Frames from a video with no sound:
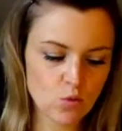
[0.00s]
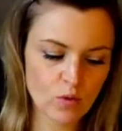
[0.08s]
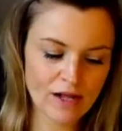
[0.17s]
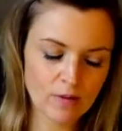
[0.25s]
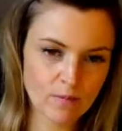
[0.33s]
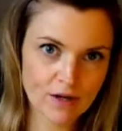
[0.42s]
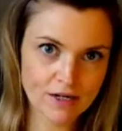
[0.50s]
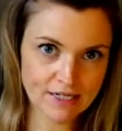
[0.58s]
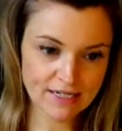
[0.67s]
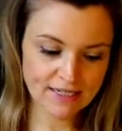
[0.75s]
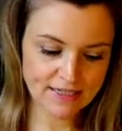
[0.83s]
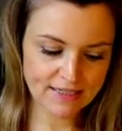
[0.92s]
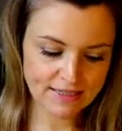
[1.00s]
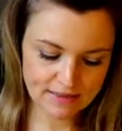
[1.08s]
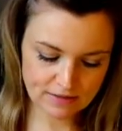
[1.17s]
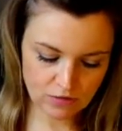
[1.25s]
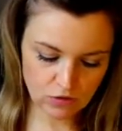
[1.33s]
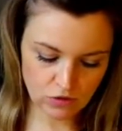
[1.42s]
welt
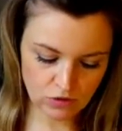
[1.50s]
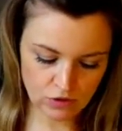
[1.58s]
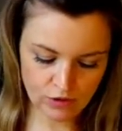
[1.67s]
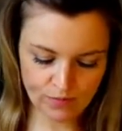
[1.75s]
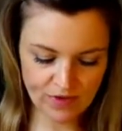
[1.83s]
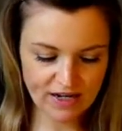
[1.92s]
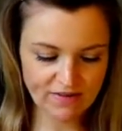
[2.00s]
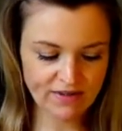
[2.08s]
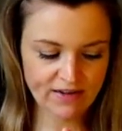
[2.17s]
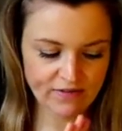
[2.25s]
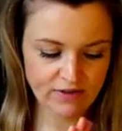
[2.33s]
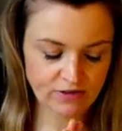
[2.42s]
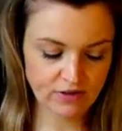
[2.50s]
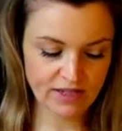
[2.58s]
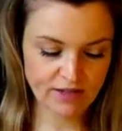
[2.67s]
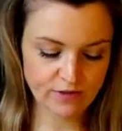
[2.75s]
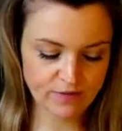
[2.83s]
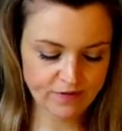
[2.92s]
pockets, or I'd never done
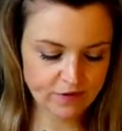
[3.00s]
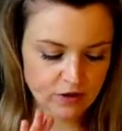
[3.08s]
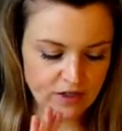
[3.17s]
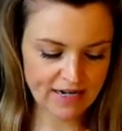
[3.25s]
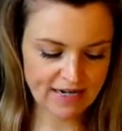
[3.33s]
those before,